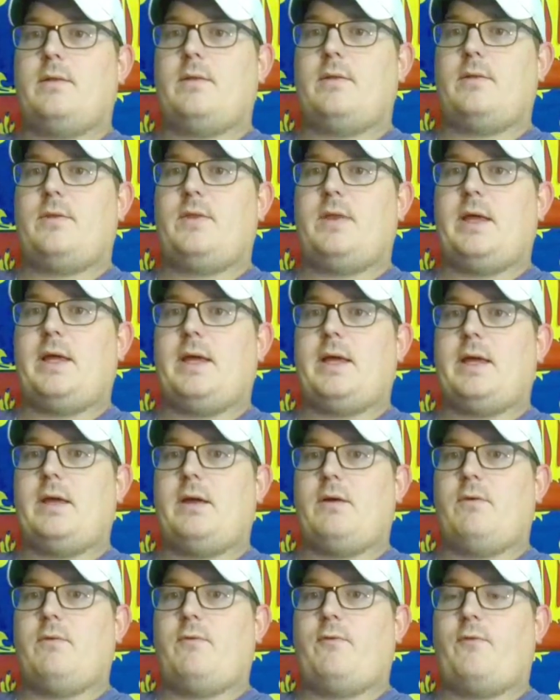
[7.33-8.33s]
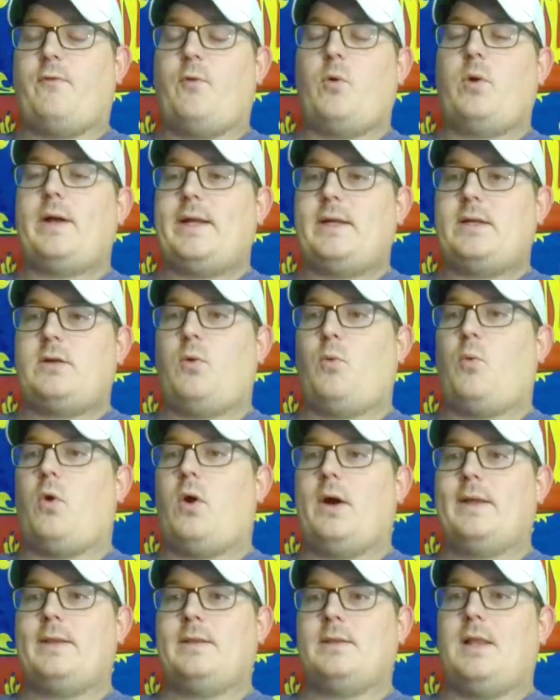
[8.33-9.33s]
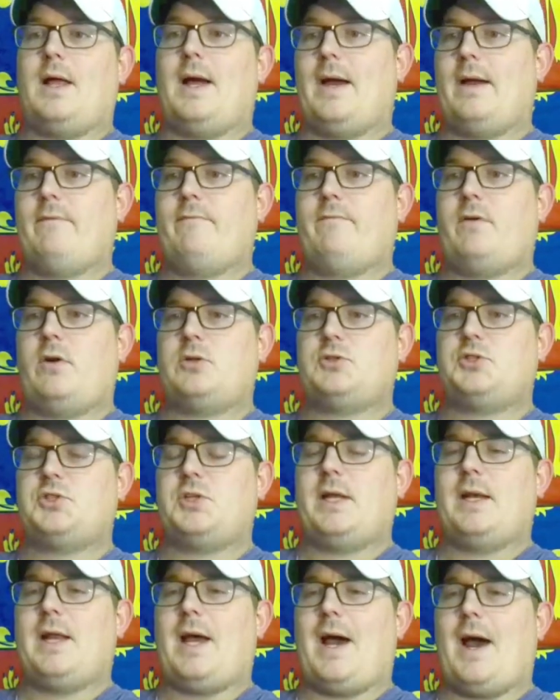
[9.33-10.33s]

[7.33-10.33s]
the 40 to 1 live version,